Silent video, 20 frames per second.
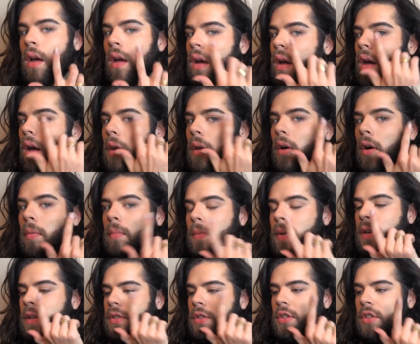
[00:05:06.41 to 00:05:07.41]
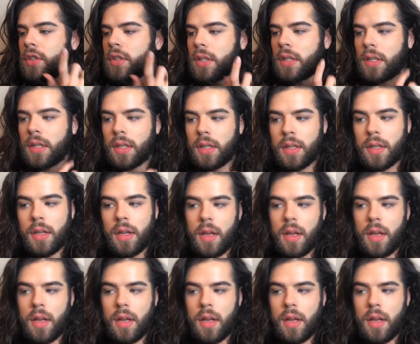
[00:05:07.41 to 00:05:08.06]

in this little update,